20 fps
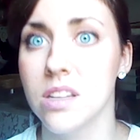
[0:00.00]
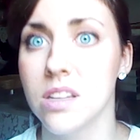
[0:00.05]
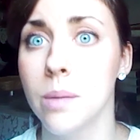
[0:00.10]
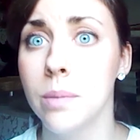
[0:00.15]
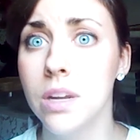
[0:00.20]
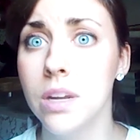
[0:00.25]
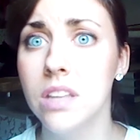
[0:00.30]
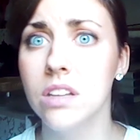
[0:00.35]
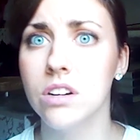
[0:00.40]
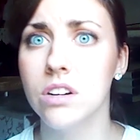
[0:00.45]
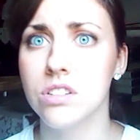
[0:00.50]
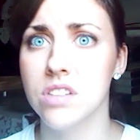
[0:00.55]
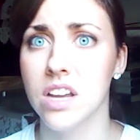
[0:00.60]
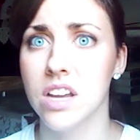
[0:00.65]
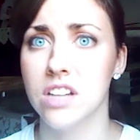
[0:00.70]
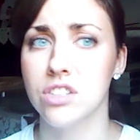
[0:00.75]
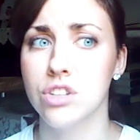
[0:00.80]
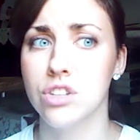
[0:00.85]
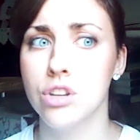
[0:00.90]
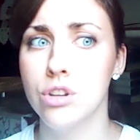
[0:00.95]
To me, there's,
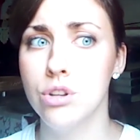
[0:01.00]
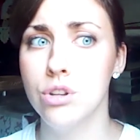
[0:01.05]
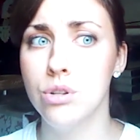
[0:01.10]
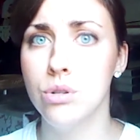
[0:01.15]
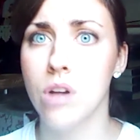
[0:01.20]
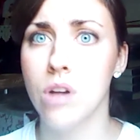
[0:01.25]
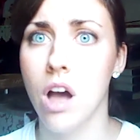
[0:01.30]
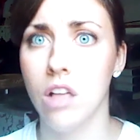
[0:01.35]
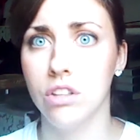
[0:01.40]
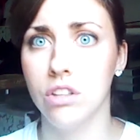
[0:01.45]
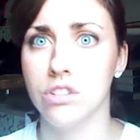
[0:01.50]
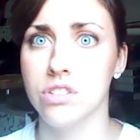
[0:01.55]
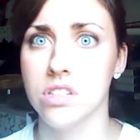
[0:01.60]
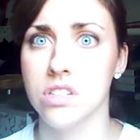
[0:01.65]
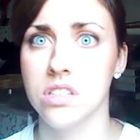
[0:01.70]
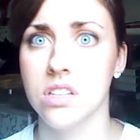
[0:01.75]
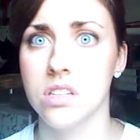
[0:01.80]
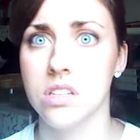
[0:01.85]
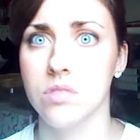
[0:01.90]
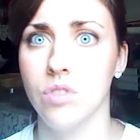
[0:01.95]
like, two colors
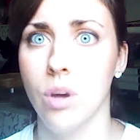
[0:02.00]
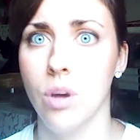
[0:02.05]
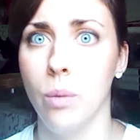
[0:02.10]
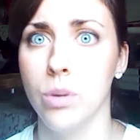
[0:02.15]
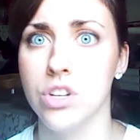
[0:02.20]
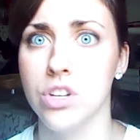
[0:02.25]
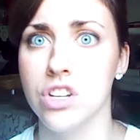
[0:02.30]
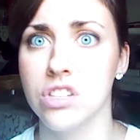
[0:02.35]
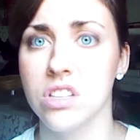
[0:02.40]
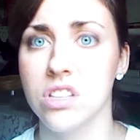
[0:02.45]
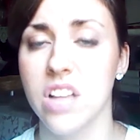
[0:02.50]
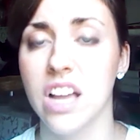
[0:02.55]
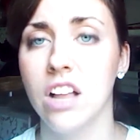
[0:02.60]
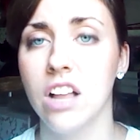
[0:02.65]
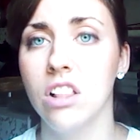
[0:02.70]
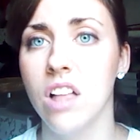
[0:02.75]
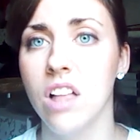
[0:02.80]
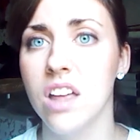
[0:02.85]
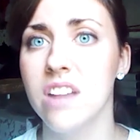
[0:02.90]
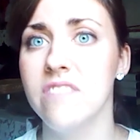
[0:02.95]
in this film, which is, like, a
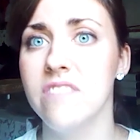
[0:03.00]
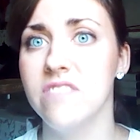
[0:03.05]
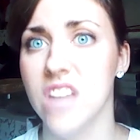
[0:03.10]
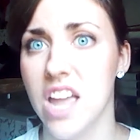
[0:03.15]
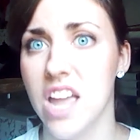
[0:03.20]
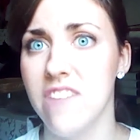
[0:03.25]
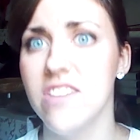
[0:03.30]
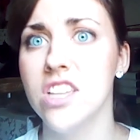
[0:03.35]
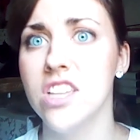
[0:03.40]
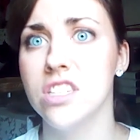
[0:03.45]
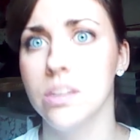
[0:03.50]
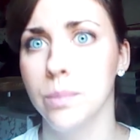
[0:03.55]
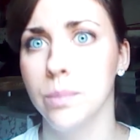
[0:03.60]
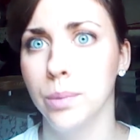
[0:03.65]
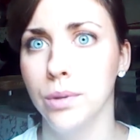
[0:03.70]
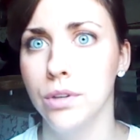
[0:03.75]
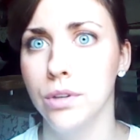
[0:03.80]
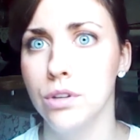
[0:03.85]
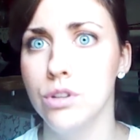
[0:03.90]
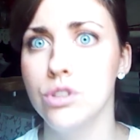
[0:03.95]
lot of navies and
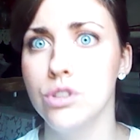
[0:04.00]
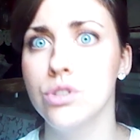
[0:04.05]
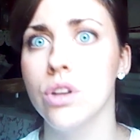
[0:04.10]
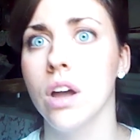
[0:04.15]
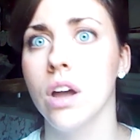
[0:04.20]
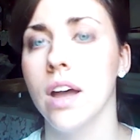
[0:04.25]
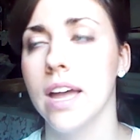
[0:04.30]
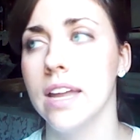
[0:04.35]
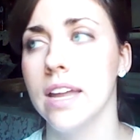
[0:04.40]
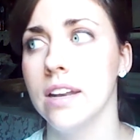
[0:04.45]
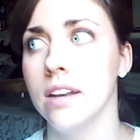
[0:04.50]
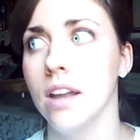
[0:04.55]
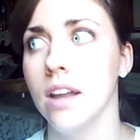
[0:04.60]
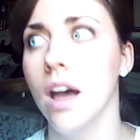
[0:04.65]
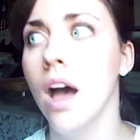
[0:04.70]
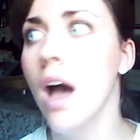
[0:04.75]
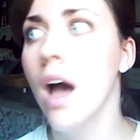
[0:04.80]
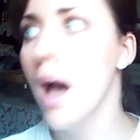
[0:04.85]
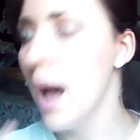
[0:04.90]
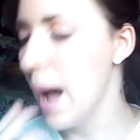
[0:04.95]
blues, and,
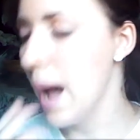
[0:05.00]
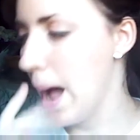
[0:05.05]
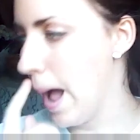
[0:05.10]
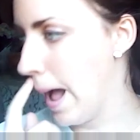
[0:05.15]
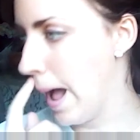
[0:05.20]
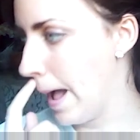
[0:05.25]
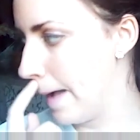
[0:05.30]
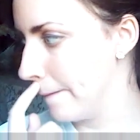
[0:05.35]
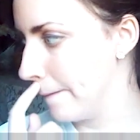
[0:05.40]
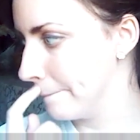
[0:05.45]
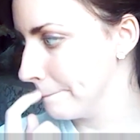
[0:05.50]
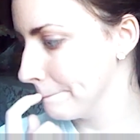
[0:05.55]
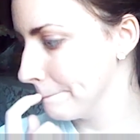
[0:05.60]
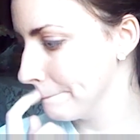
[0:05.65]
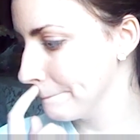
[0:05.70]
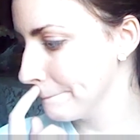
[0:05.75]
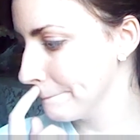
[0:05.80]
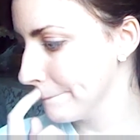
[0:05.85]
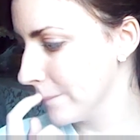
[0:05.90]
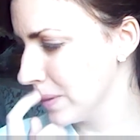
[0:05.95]

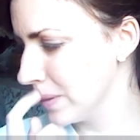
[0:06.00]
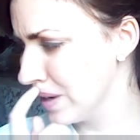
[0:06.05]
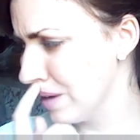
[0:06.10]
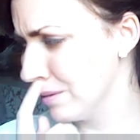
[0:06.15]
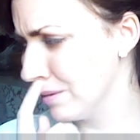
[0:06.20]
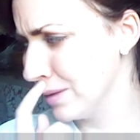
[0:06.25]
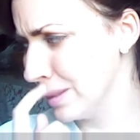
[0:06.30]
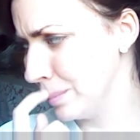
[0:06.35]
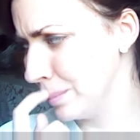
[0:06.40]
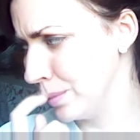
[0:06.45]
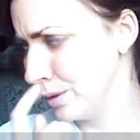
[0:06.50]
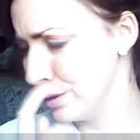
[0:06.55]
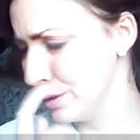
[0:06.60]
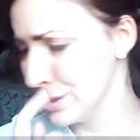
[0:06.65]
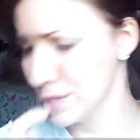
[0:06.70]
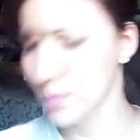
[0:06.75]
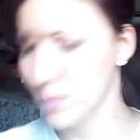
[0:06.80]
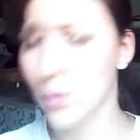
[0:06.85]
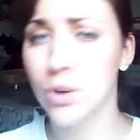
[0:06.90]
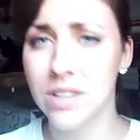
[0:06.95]
well, not really
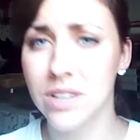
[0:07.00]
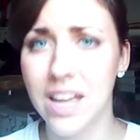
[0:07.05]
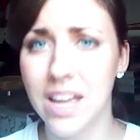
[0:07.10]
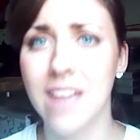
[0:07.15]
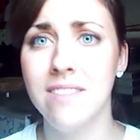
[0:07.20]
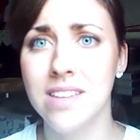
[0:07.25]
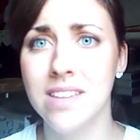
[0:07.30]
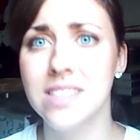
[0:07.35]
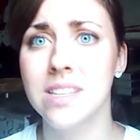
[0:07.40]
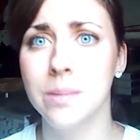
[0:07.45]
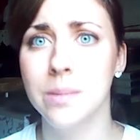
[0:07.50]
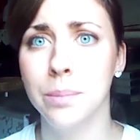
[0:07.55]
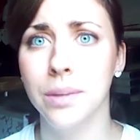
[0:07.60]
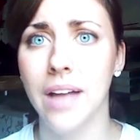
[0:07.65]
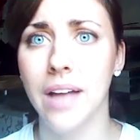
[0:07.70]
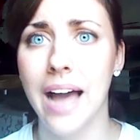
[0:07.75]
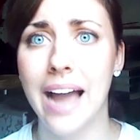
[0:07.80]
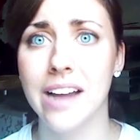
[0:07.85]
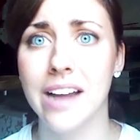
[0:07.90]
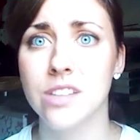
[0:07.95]
blues, more navies and
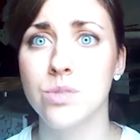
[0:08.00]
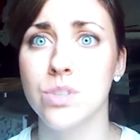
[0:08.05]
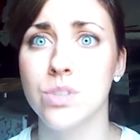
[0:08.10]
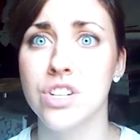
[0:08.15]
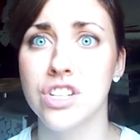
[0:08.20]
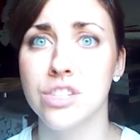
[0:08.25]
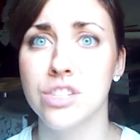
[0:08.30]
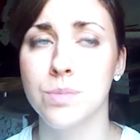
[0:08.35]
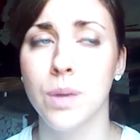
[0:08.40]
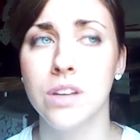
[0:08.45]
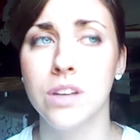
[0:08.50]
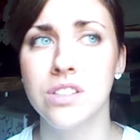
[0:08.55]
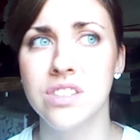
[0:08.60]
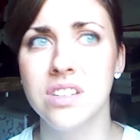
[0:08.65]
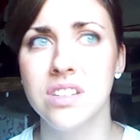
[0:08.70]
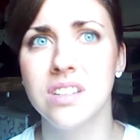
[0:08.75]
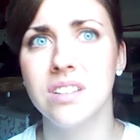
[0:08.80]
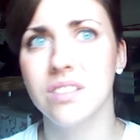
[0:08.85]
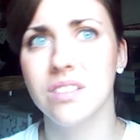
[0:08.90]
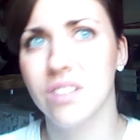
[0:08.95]
blacks, which is supposed
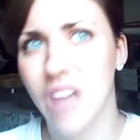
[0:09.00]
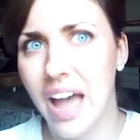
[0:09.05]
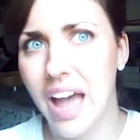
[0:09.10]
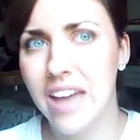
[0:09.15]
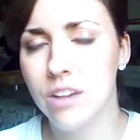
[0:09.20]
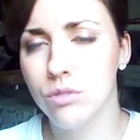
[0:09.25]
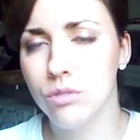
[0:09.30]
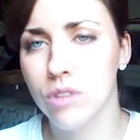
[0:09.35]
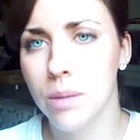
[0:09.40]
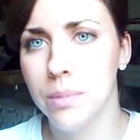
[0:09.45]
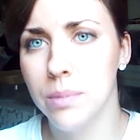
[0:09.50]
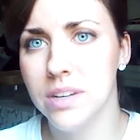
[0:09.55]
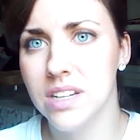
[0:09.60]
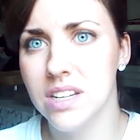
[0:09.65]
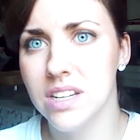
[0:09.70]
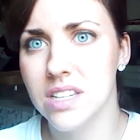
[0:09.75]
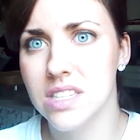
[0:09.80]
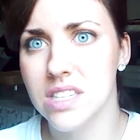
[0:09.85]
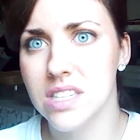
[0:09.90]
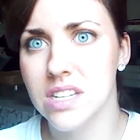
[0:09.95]
to kind of
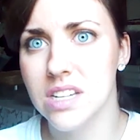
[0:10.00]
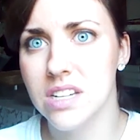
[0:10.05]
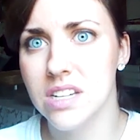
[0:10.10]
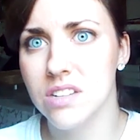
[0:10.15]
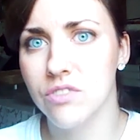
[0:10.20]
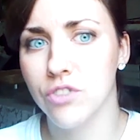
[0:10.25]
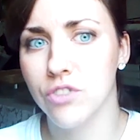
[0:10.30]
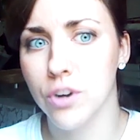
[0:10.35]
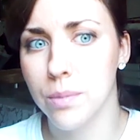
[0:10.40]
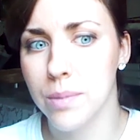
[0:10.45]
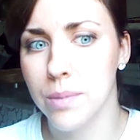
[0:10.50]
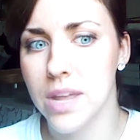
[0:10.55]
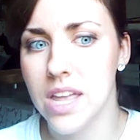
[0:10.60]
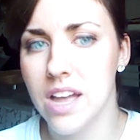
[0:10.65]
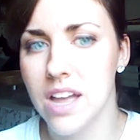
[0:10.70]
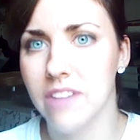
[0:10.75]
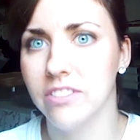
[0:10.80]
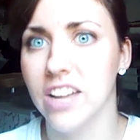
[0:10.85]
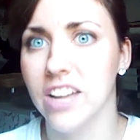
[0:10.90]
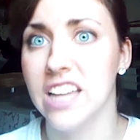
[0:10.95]
reminiscent for
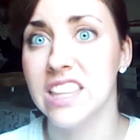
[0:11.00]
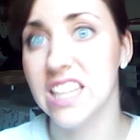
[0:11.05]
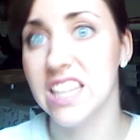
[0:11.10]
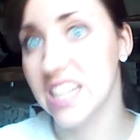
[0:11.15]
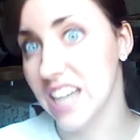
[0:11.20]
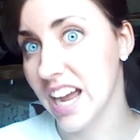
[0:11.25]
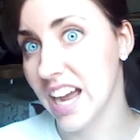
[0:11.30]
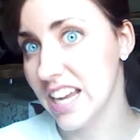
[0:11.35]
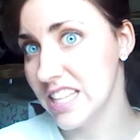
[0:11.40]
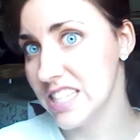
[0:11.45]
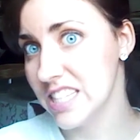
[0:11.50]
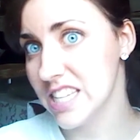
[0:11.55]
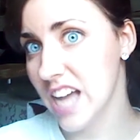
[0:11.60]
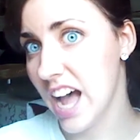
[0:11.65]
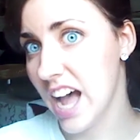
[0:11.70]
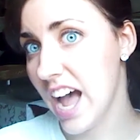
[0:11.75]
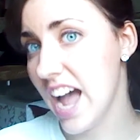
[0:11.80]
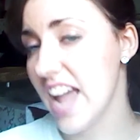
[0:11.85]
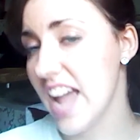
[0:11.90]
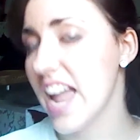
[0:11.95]
me of, like, the night
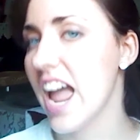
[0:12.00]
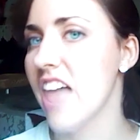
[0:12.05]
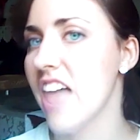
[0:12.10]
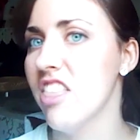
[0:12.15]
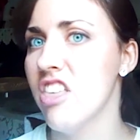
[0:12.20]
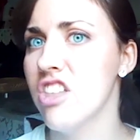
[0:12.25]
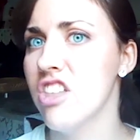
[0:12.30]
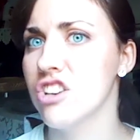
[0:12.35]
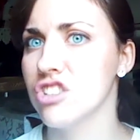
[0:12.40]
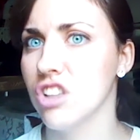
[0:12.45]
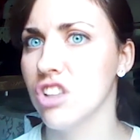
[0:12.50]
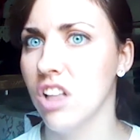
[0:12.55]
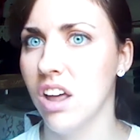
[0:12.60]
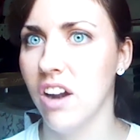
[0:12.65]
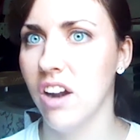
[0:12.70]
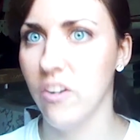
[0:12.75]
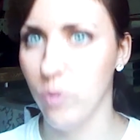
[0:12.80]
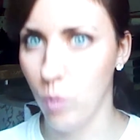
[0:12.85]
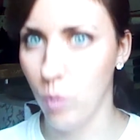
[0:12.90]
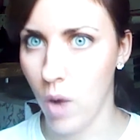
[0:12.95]
sky, and then there's a
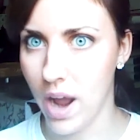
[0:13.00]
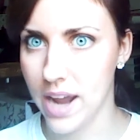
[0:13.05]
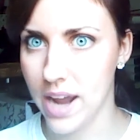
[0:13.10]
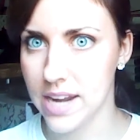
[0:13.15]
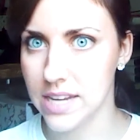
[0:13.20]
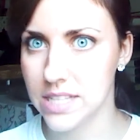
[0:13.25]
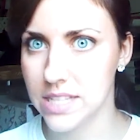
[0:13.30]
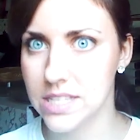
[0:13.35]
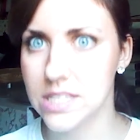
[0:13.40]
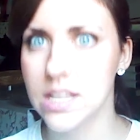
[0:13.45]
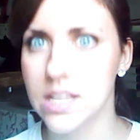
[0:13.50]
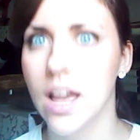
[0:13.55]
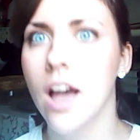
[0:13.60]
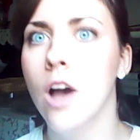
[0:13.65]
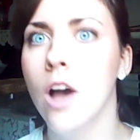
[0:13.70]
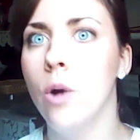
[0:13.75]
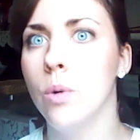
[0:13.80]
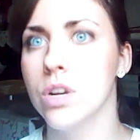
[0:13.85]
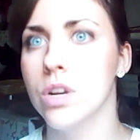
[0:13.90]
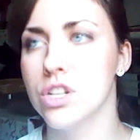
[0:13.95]
lot of whites,
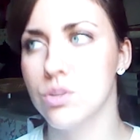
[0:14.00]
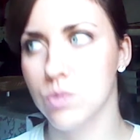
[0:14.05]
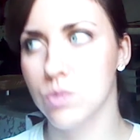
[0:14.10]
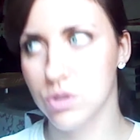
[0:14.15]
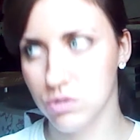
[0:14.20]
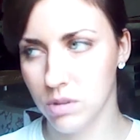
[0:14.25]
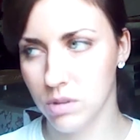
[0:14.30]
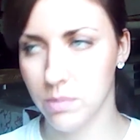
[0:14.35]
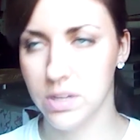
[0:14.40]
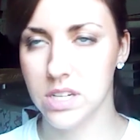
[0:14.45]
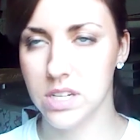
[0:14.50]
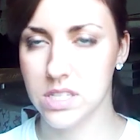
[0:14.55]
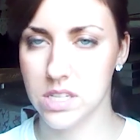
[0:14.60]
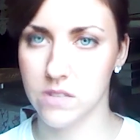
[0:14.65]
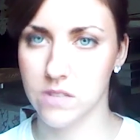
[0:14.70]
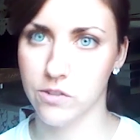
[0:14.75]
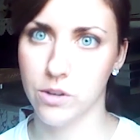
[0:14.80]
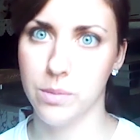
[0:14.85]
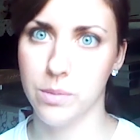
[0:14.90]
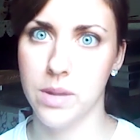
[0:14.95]
which was
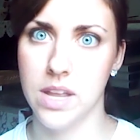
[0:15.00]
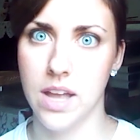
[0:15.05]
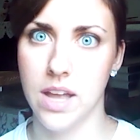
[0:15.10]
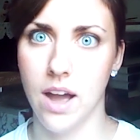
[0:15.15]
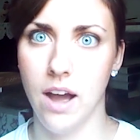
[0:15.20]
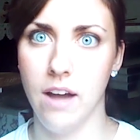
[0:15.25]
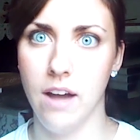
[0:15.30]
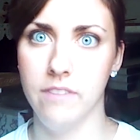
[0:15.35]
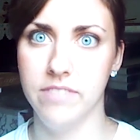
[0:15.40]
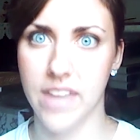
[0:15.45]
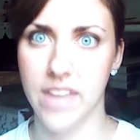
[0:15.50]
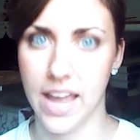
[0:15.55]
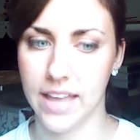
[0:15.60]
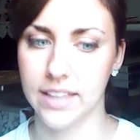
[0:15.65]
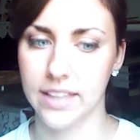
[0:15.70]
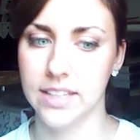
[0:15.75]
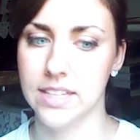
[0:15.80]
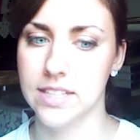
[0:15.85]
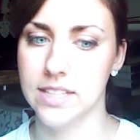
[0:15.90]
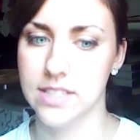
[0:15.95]
reminiscent for me of the
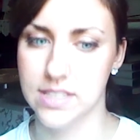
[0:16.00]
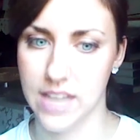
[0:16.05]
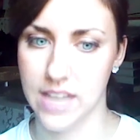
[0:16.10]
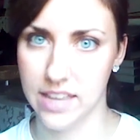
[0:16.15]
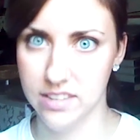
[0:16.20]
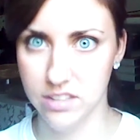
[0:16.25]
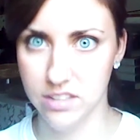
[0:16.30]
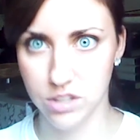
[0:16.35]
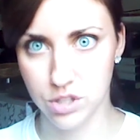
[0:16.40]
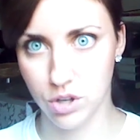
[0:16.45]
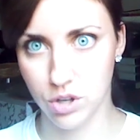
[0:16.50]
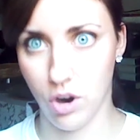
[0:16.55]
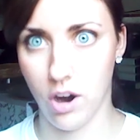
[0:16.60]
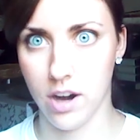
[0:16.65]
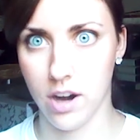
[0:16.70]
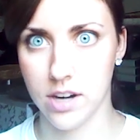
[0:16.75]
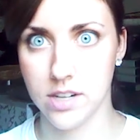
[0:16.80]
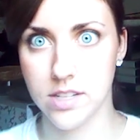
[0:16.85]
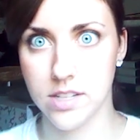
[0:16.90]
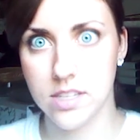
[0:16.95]
aliens and the
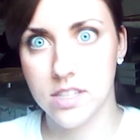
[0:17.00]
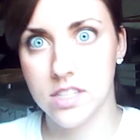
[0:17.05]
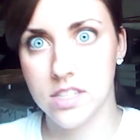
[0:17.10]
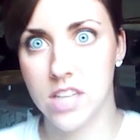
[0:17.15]
stars.